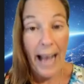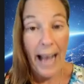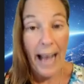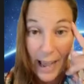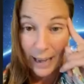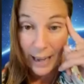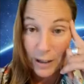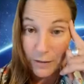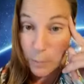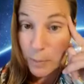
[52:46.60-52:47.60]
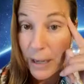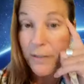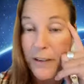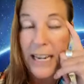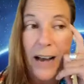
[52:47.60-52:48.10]
had that kind of
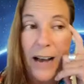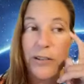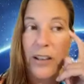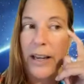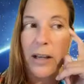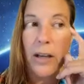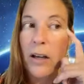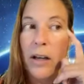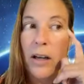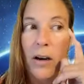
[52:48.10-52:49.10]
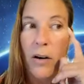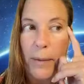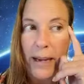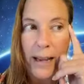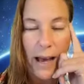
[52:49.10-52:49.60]
epiphany, I was like, oh
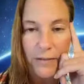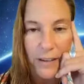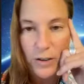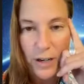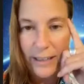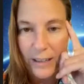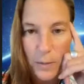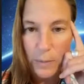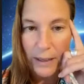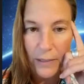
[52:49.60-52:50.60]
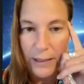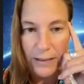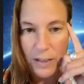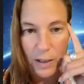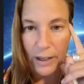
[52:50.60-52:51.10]
my God, if I try to explain
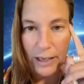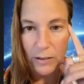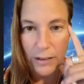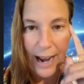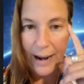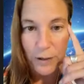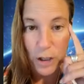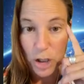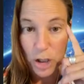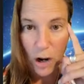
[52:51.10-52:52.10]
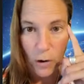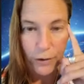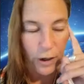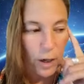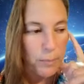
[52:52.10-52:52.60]
this to like the average Joe,
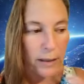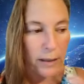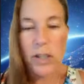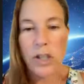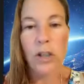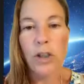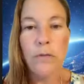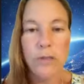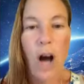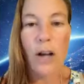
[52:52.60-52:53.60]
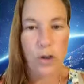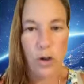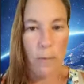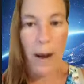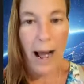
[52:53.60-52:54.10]
they're going to be like, Jill, you've lost
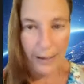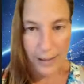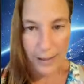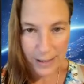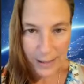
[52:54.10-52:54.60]
your mind.